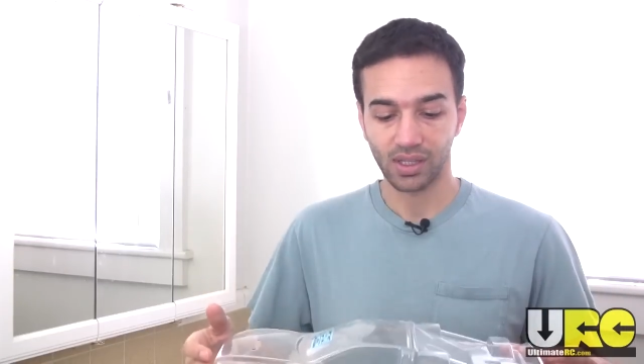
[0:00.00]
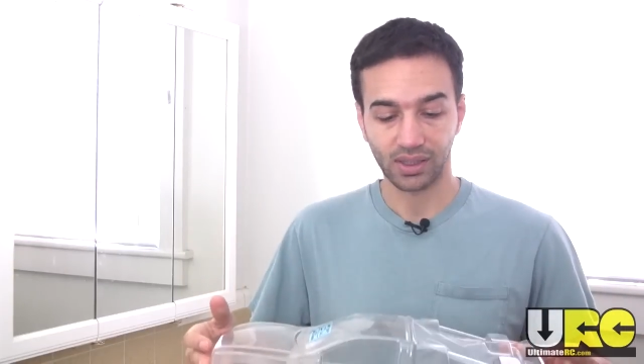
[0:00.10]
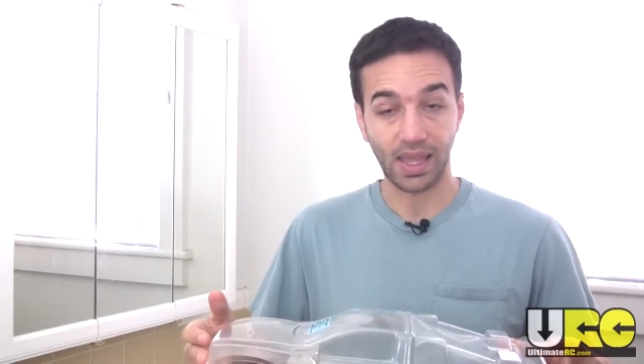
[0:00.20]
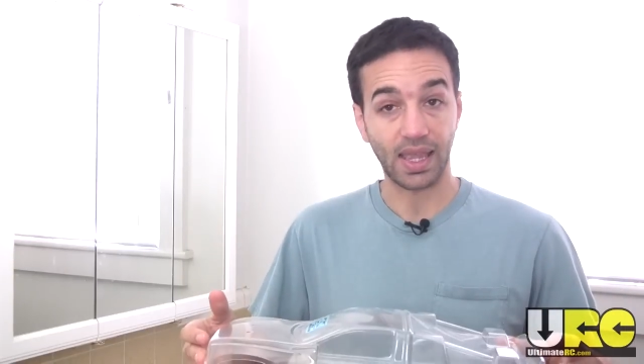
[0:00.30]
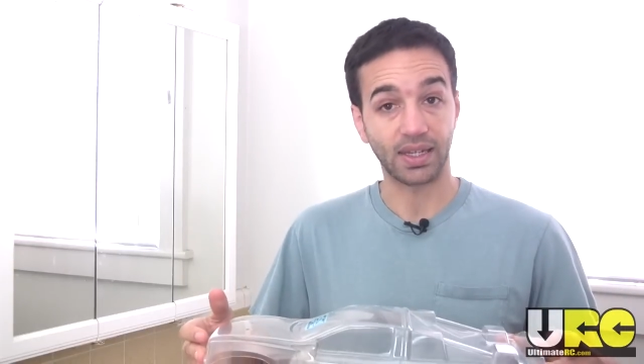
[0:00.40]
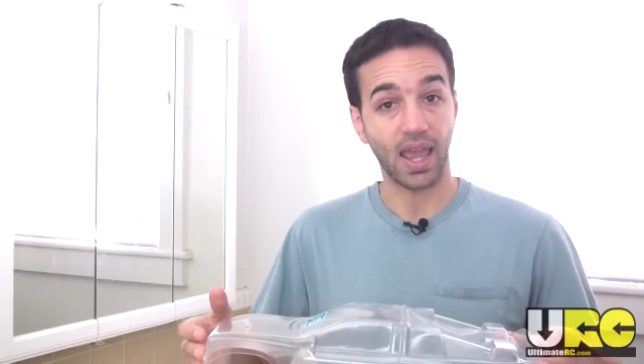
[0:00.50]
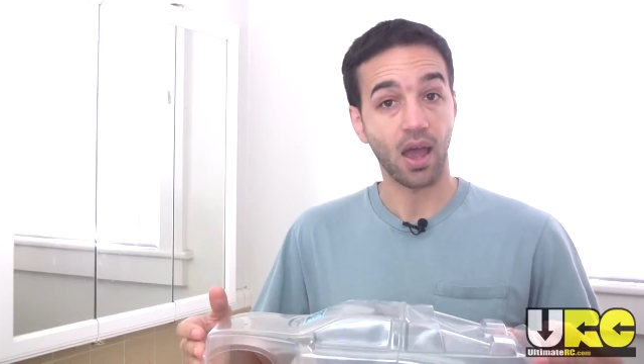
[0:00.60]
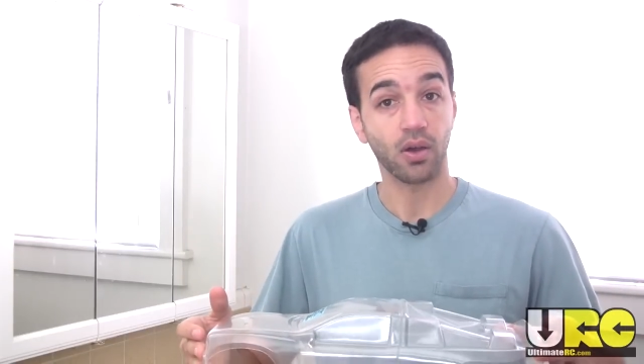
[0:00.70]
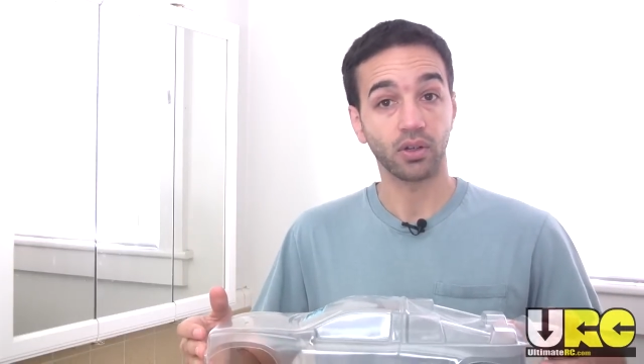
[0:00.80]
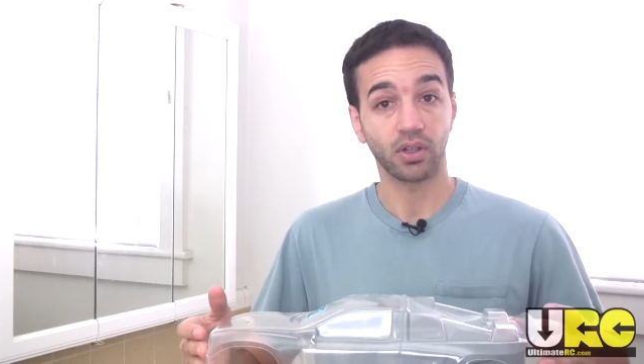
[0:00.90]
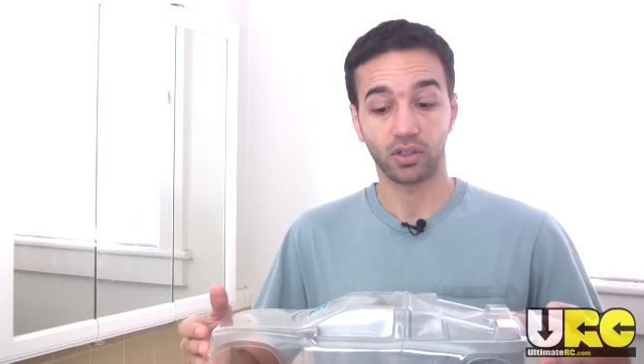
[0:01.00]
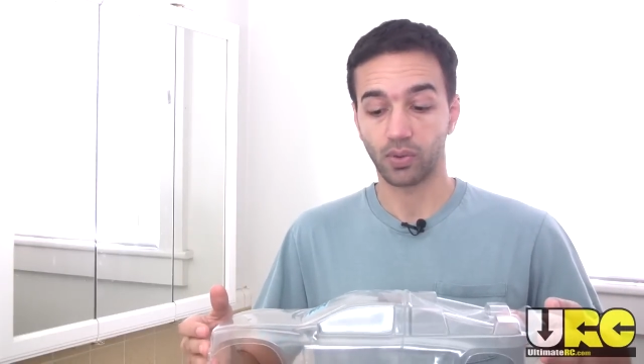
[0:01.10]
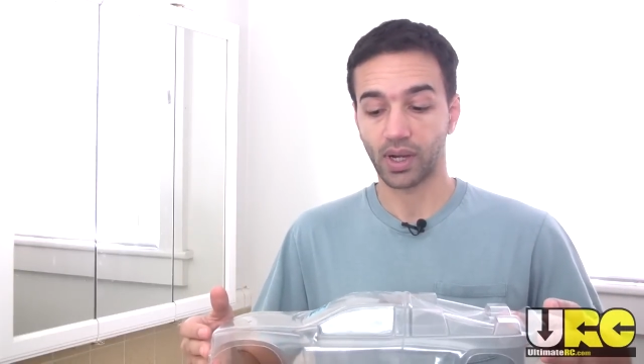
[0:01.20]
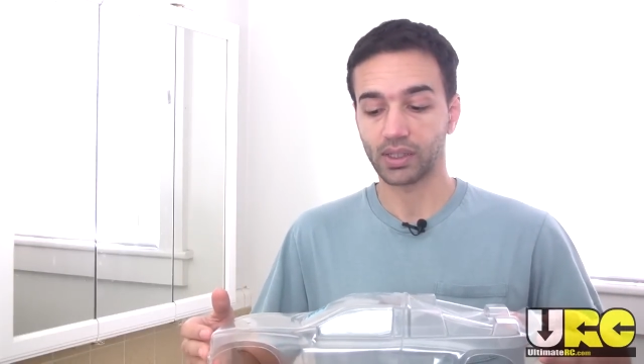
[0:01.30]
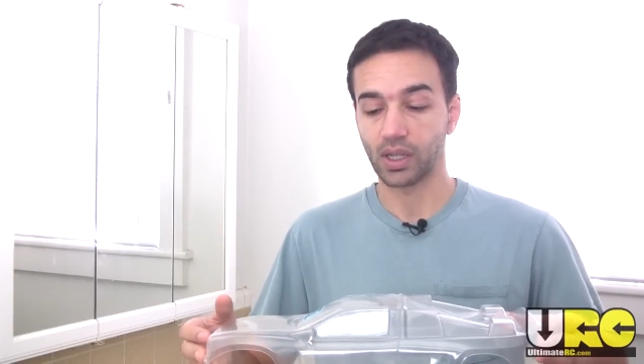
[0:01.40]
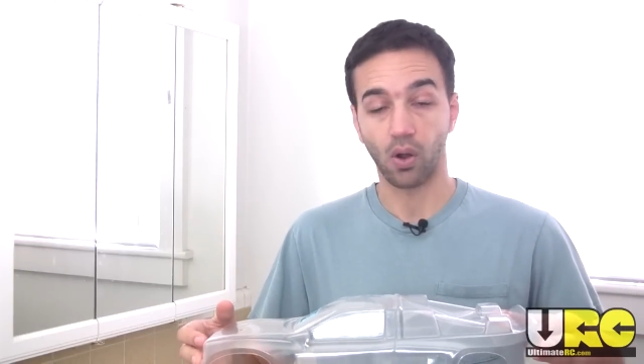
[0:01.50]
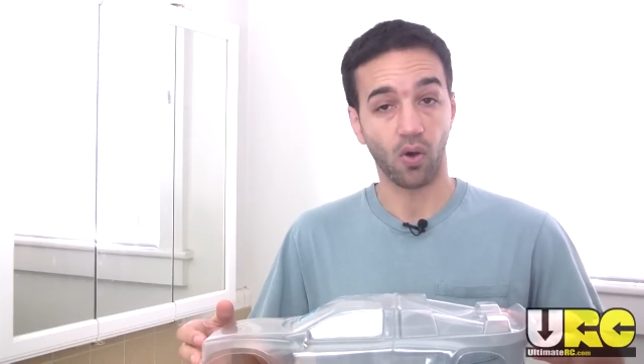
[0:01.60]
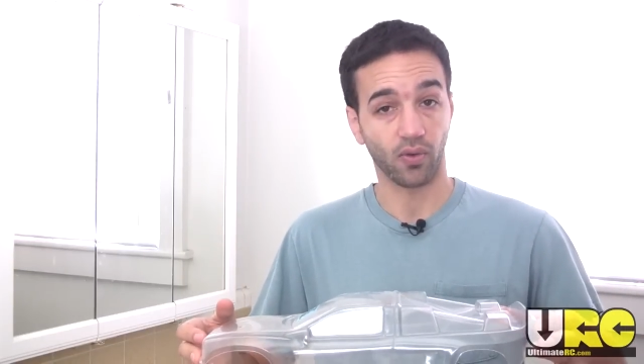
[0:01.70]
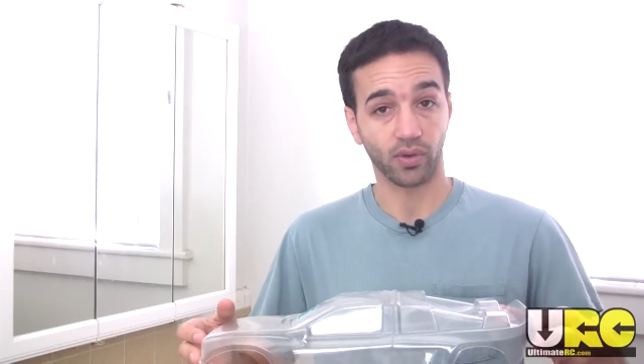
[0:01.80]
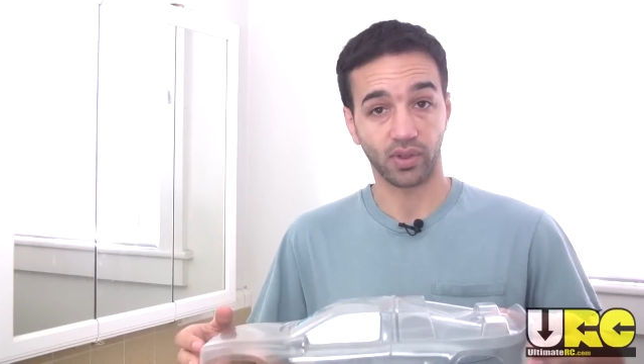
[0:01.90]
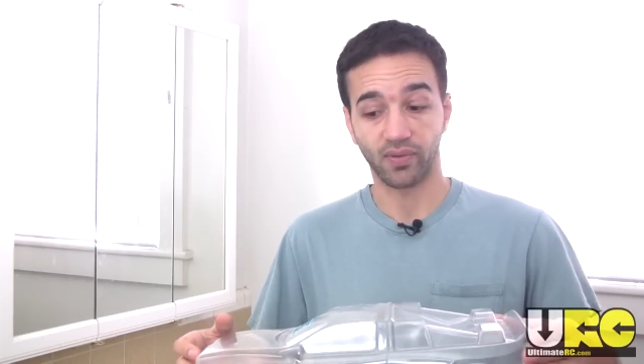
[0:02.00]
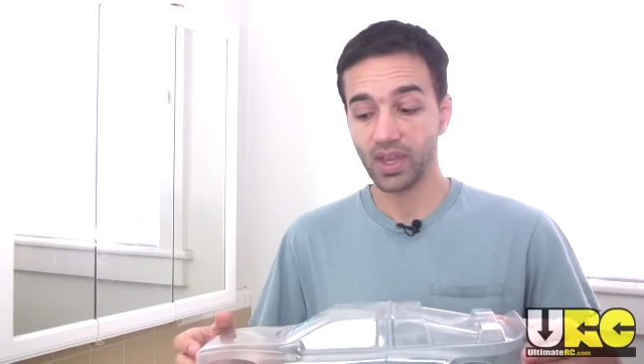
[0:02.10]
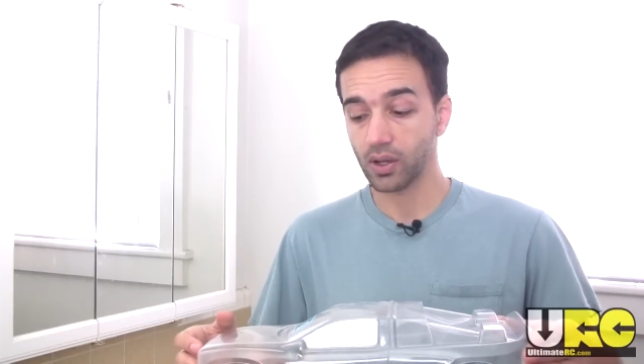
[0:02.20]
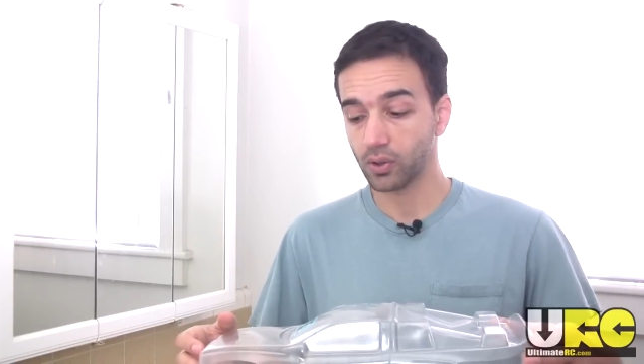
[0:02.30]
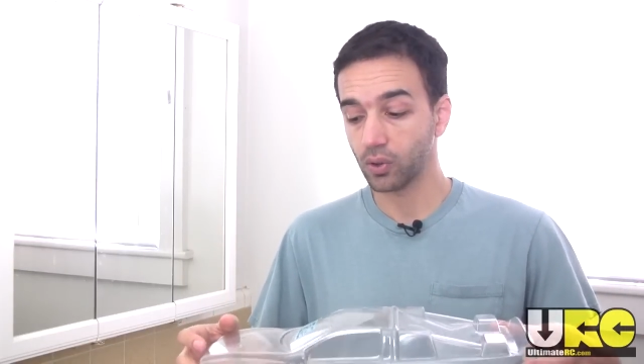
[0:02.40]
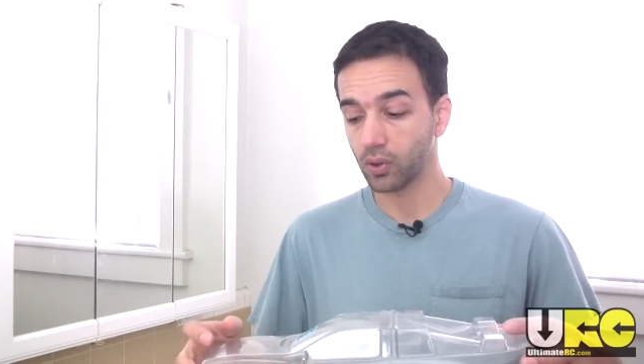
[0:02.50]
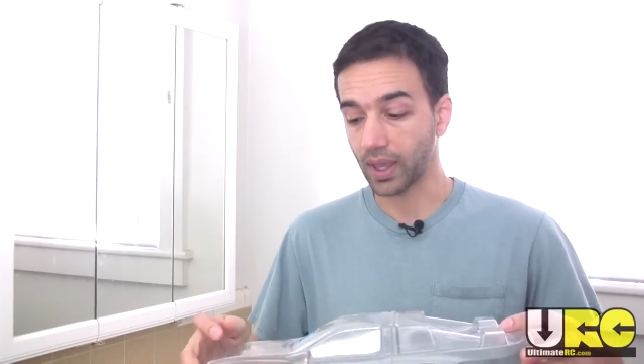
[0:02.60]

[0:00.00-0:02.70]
lay it down directly over the vehicle